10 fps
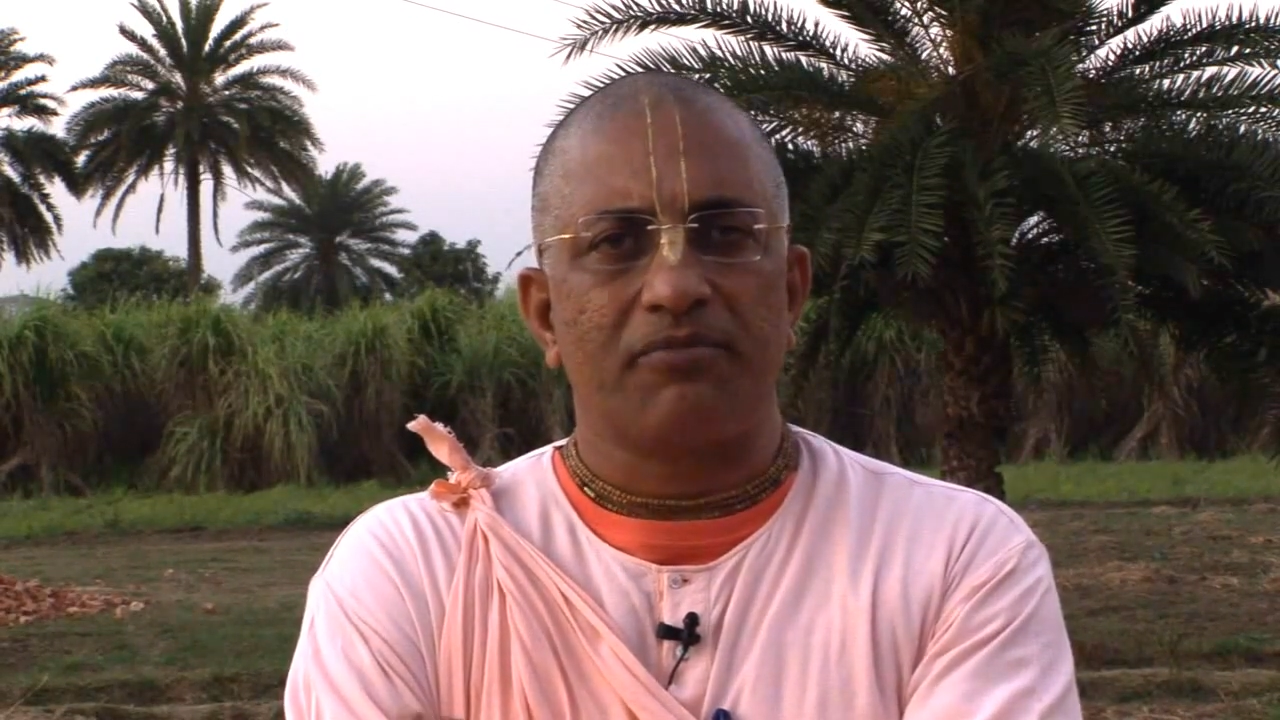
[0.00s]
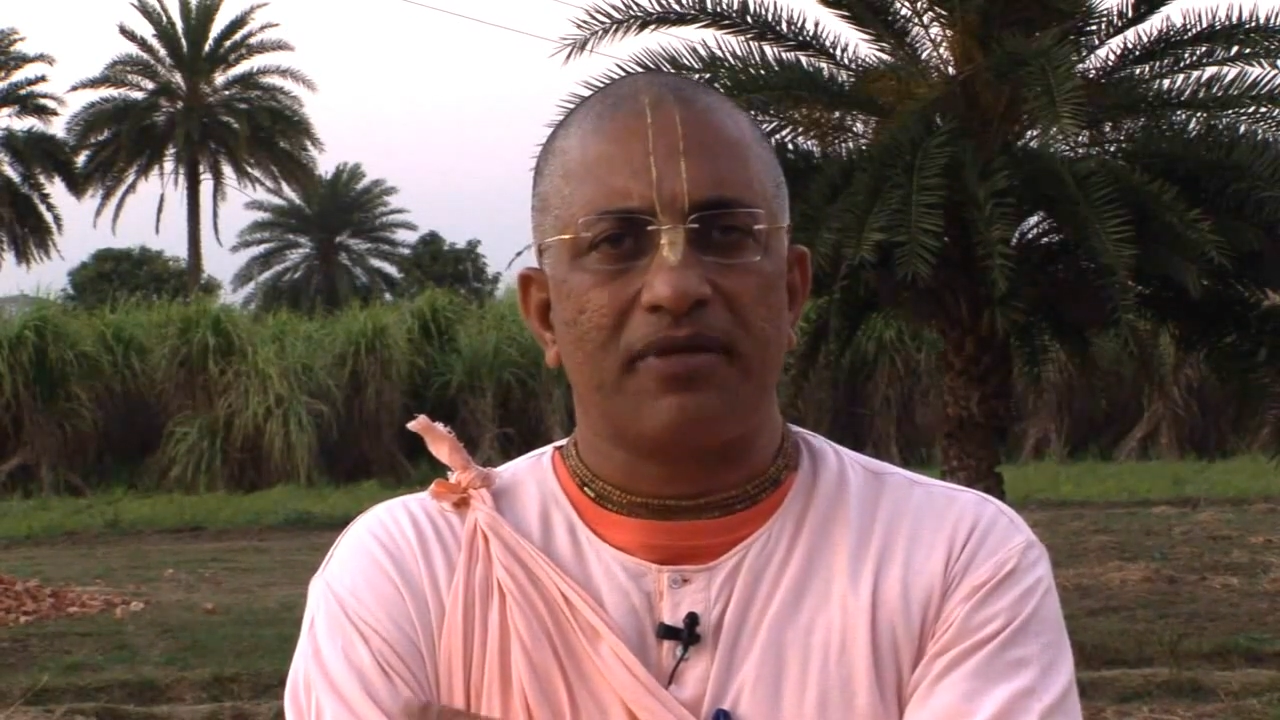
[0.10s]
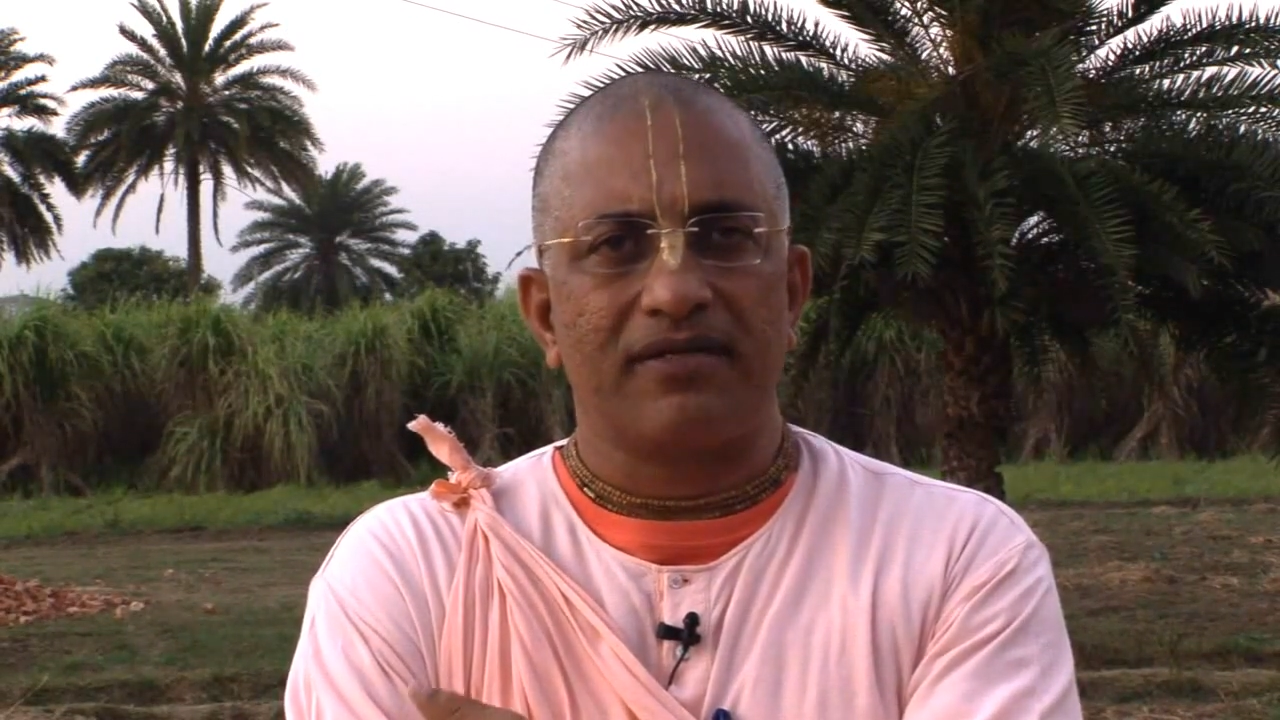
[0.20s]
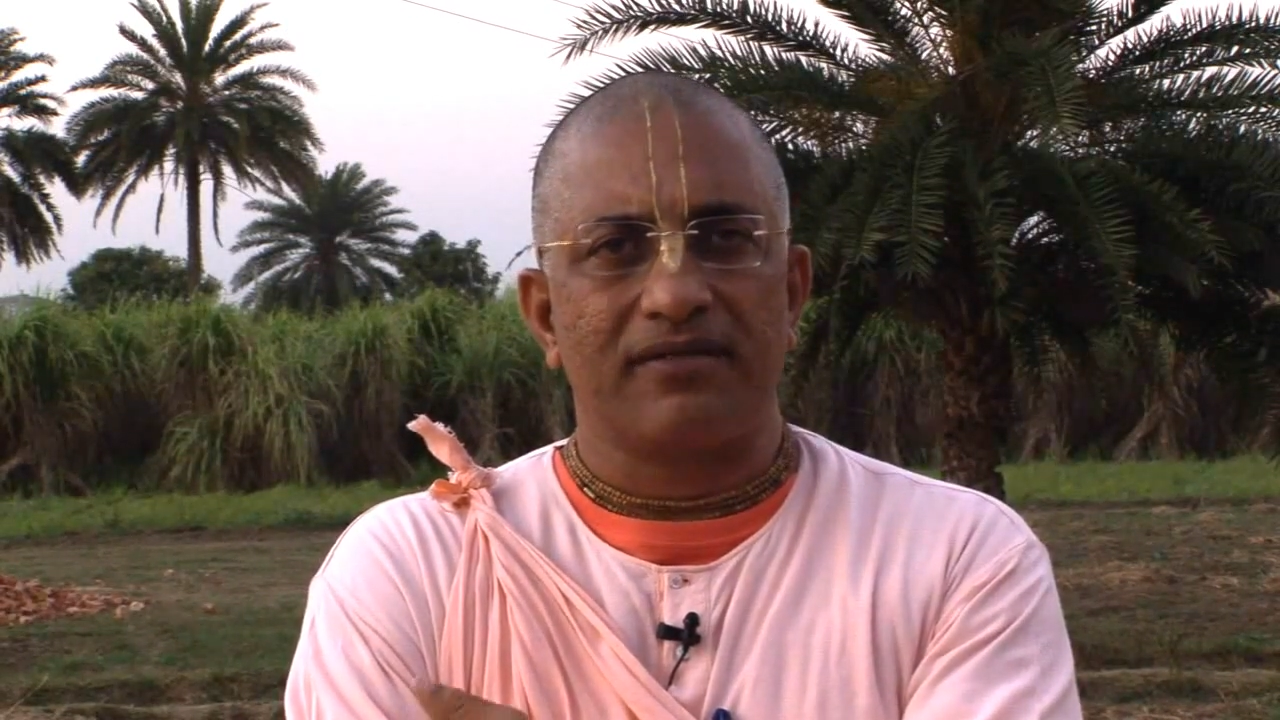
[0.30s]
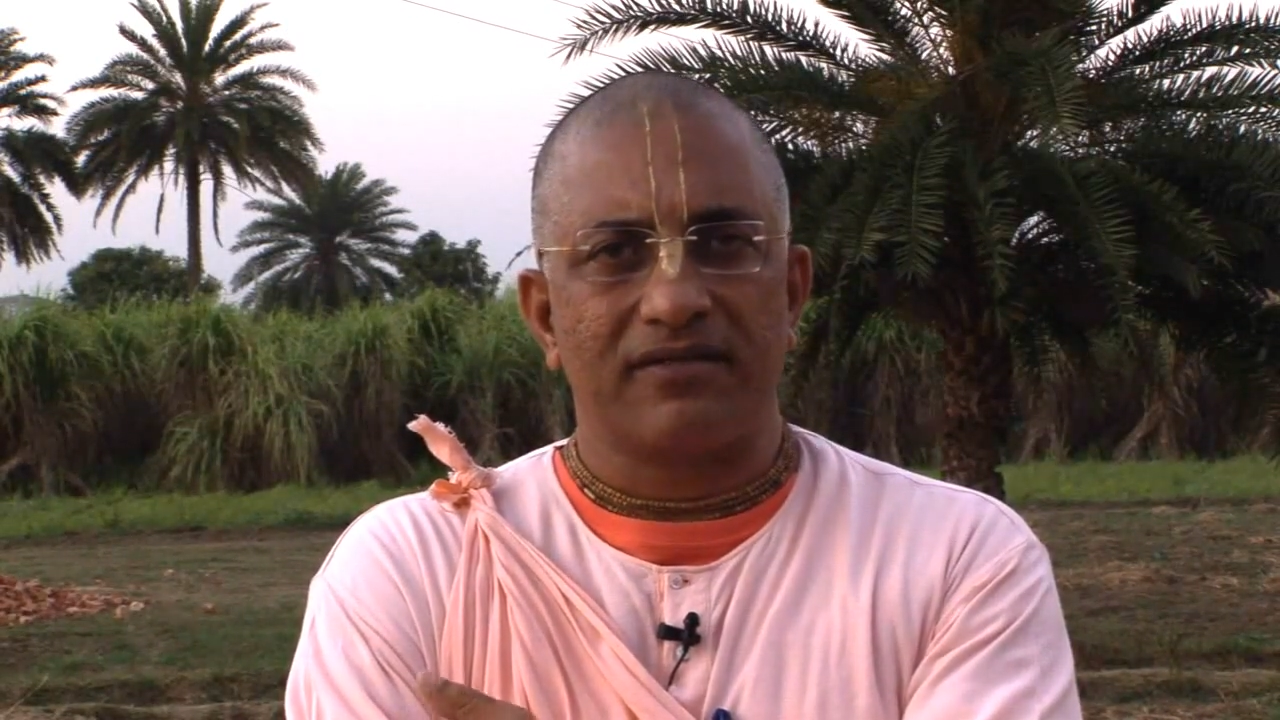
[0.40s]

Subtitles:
and